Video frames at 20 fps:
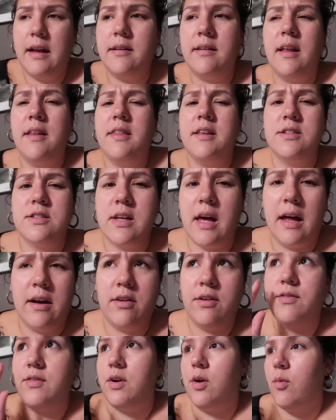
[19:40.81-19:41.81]
I
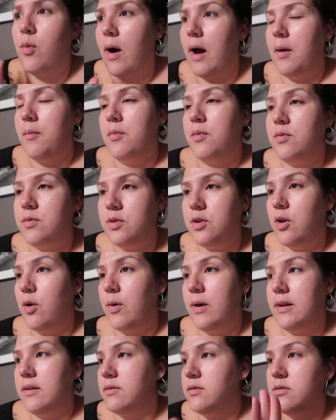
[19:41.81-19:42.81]
don't even know why I'm
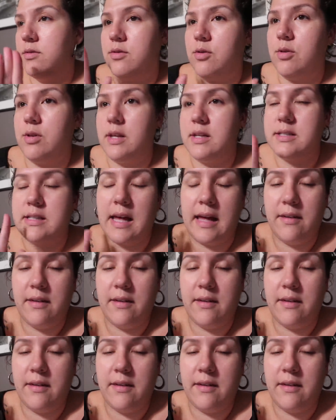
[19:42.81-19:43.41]
going through this.